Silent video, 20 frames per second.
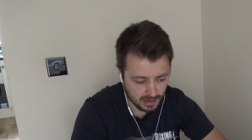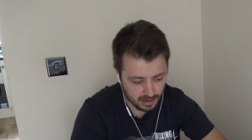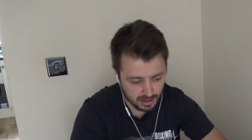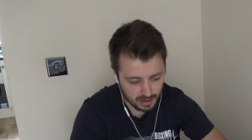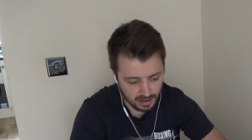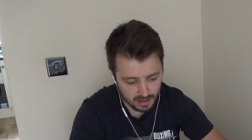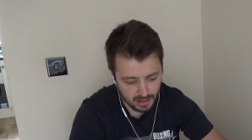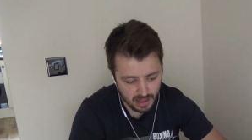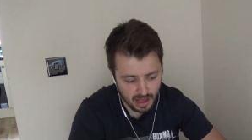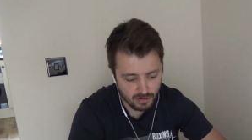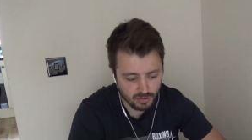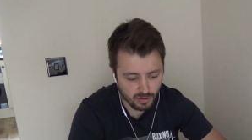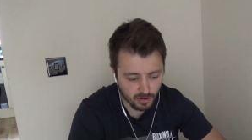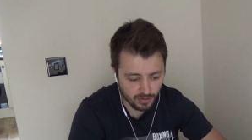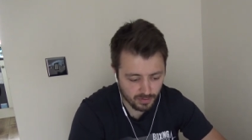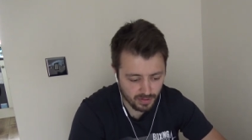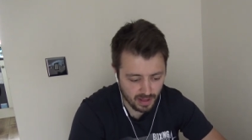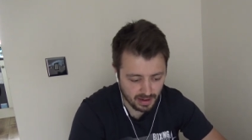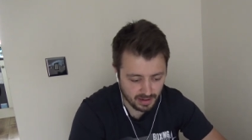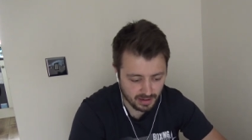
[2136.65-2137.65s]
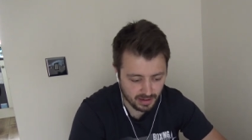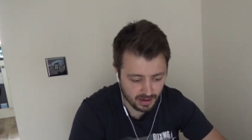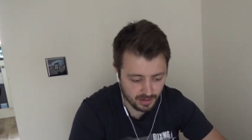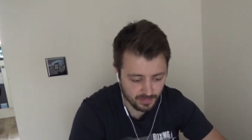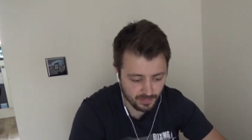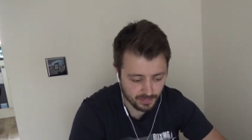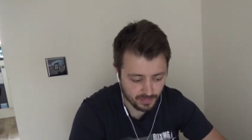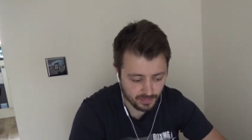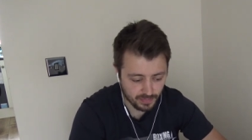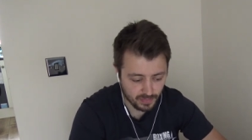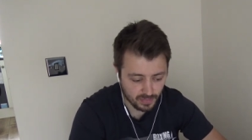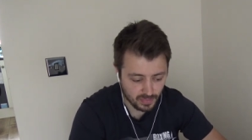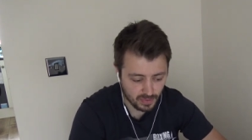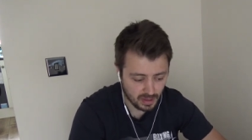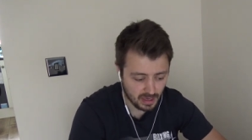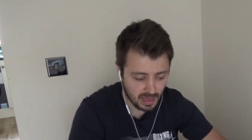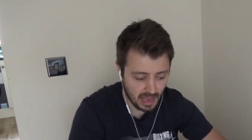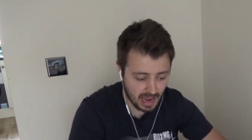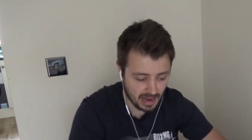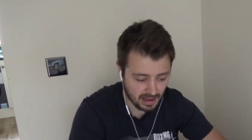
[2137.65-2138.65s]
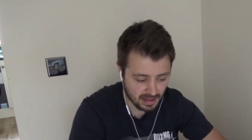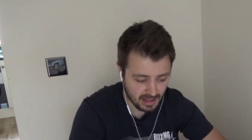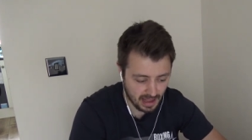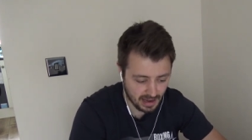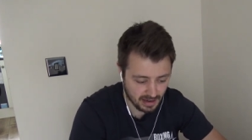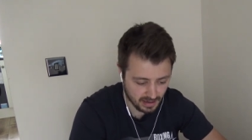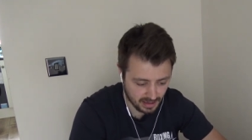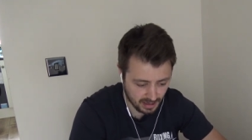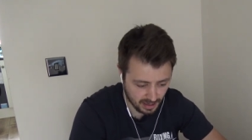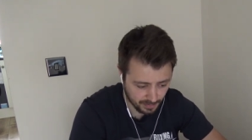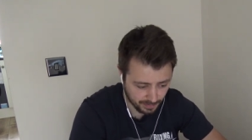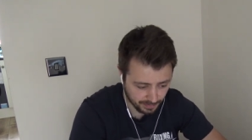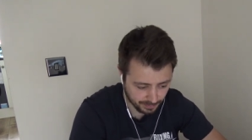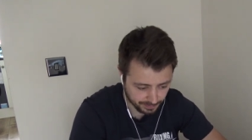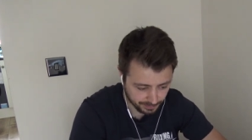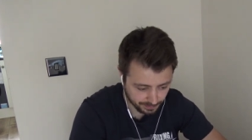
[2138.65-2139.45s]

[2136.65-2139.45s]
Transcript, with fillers: There's lateral flexion, extension,